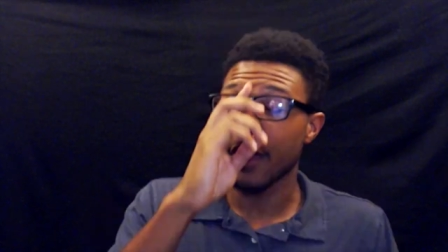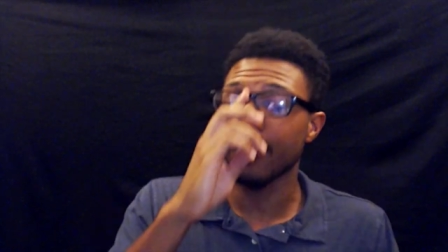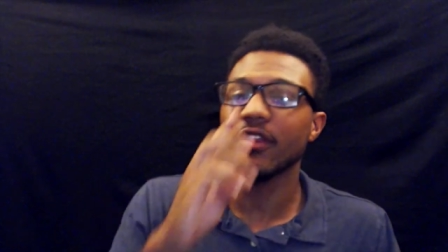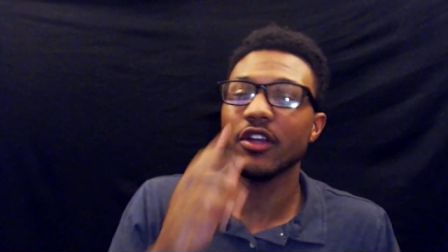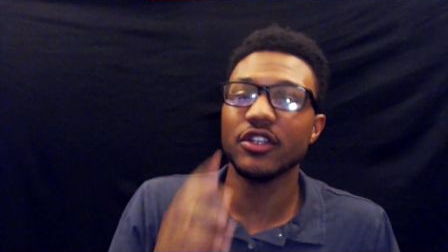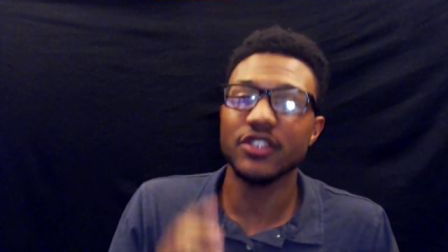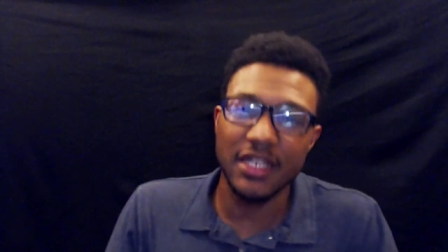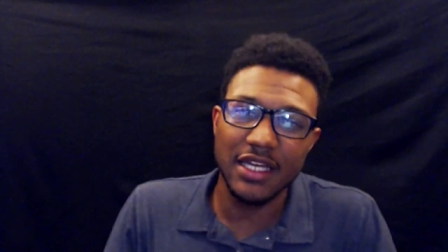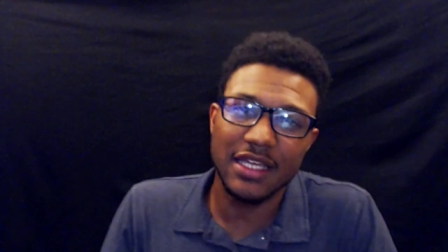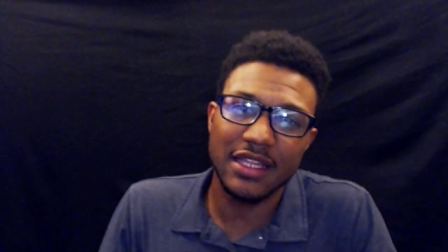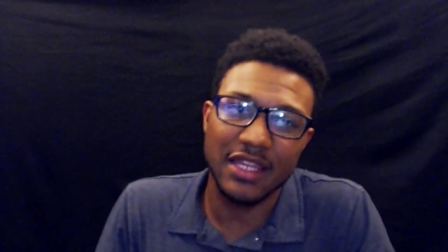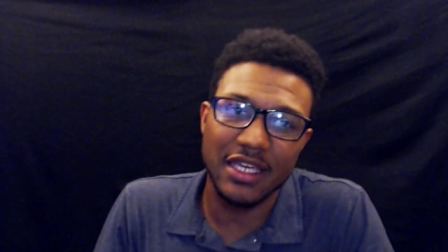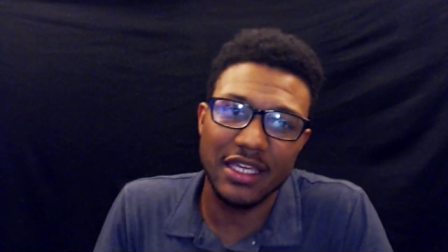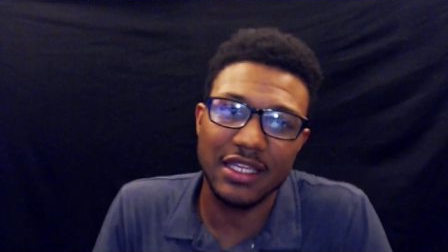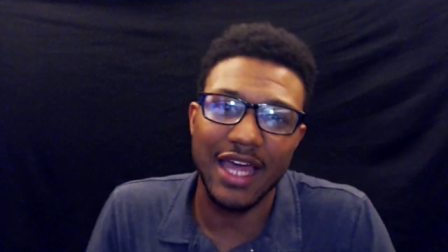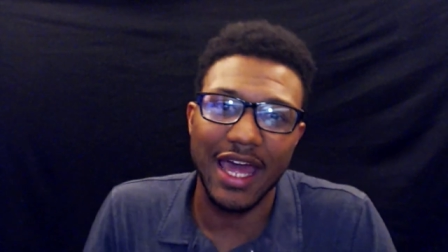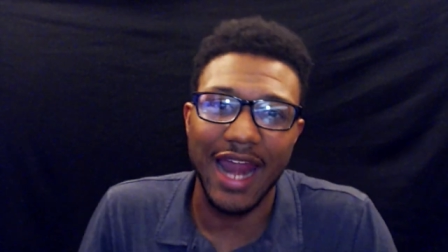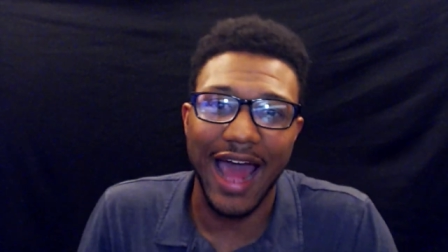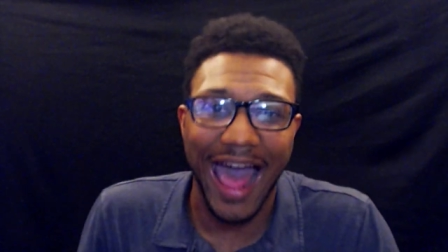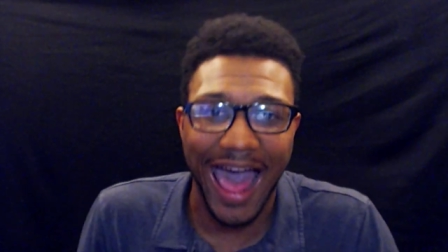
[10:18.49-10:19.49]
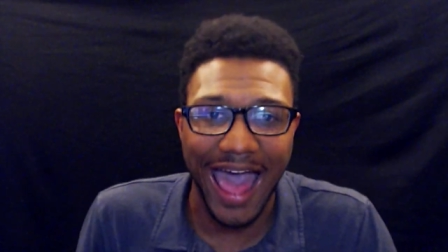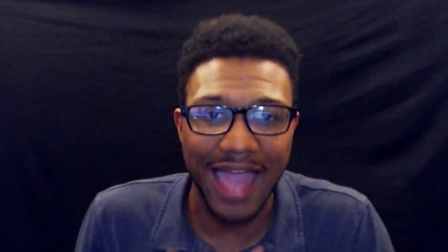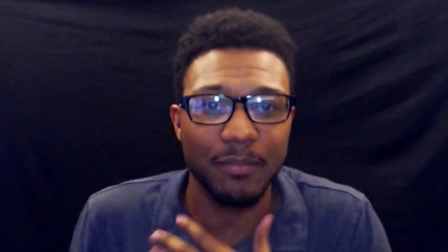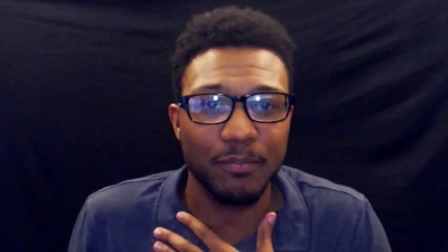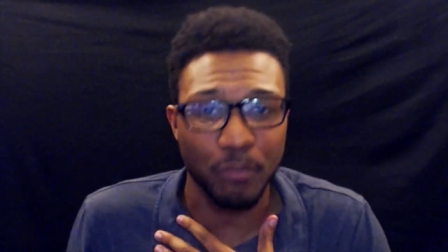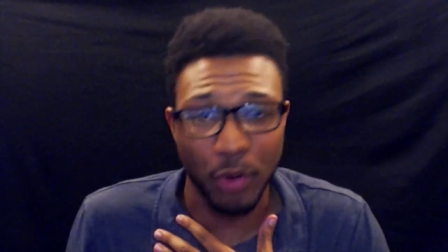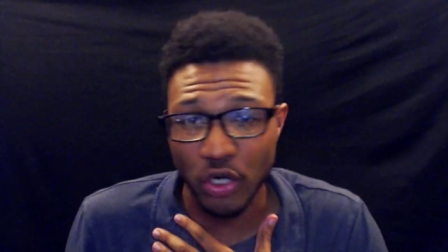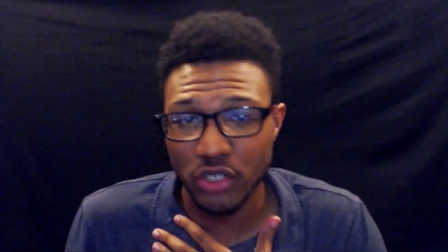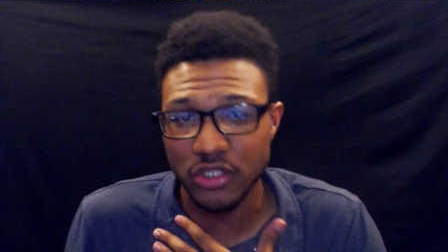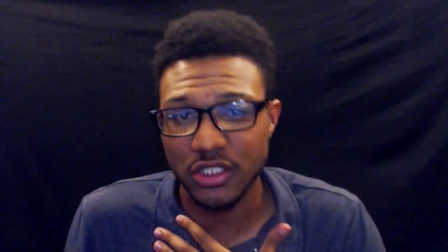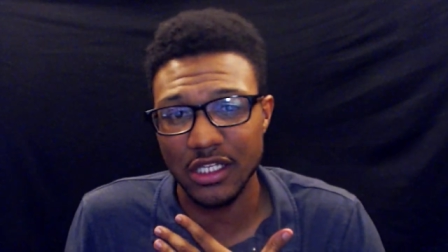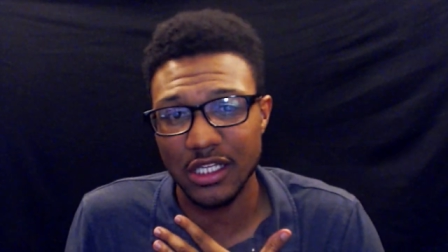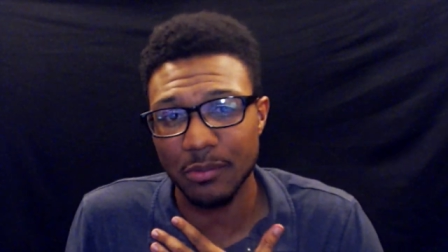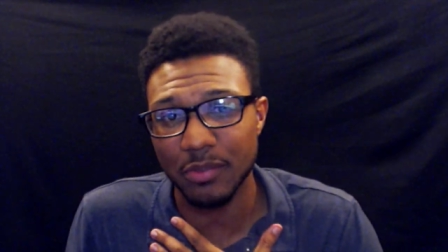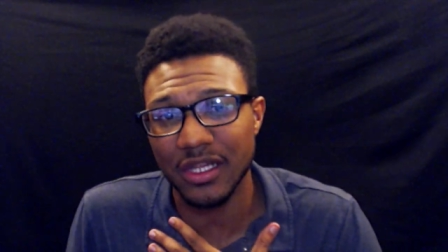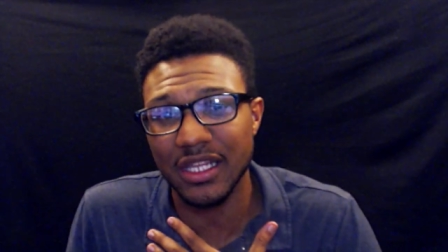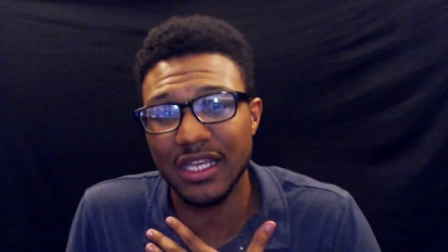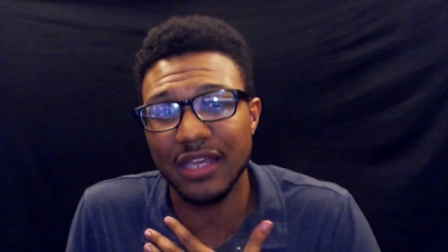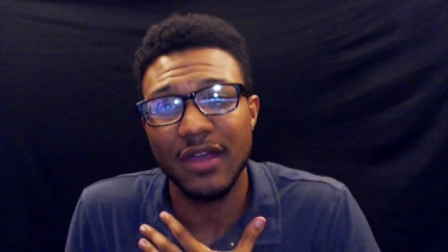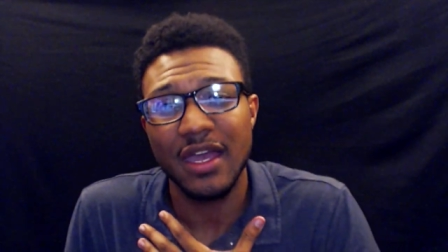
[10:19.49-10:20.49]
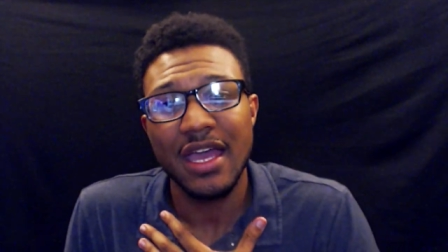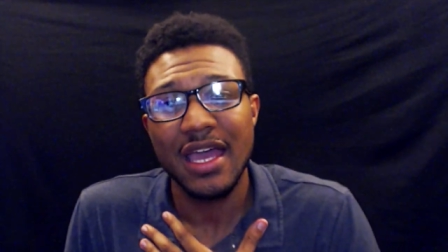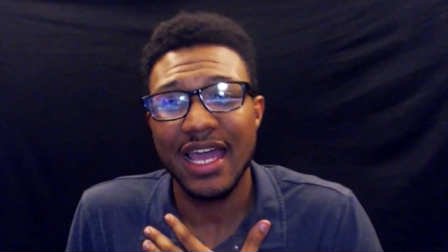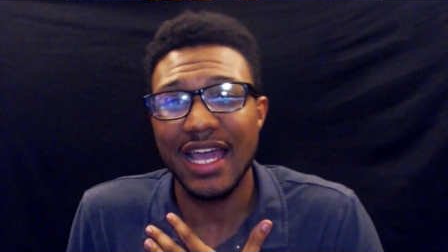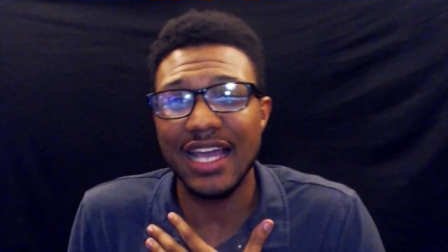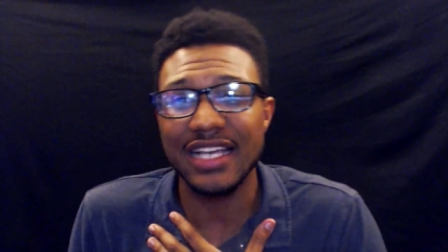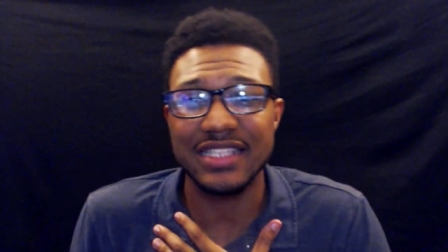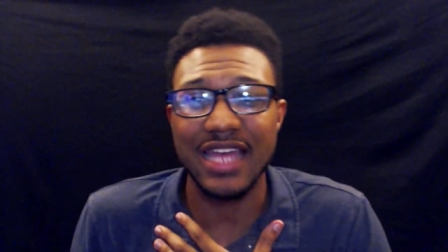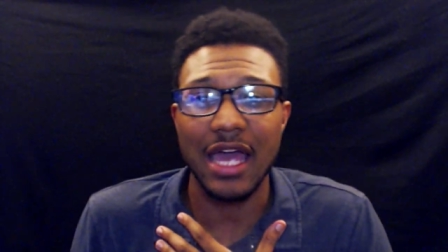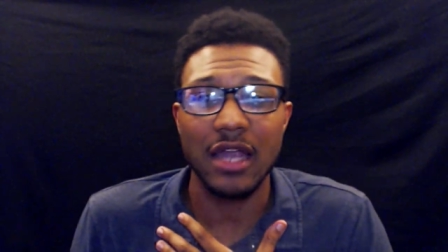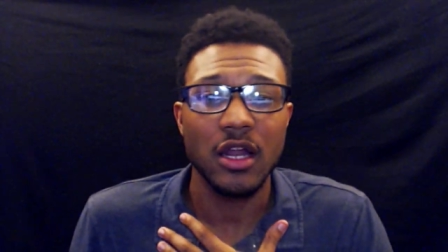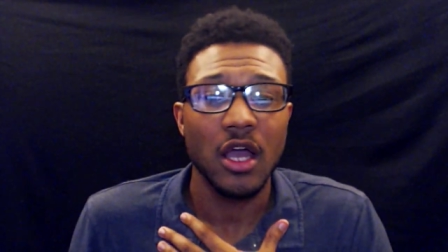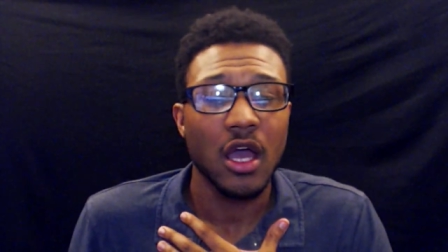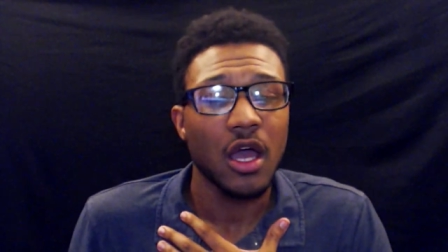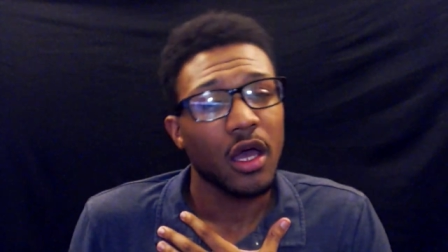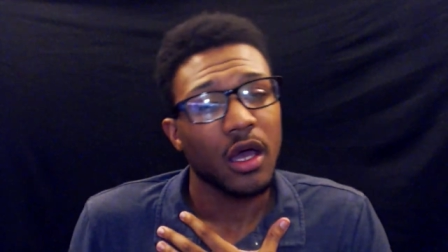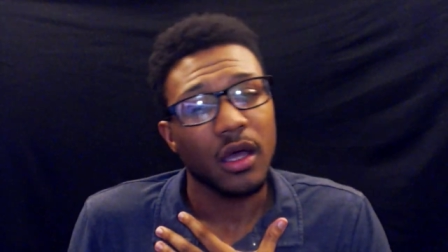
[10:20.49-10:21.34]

If there's anything that I personally believe is that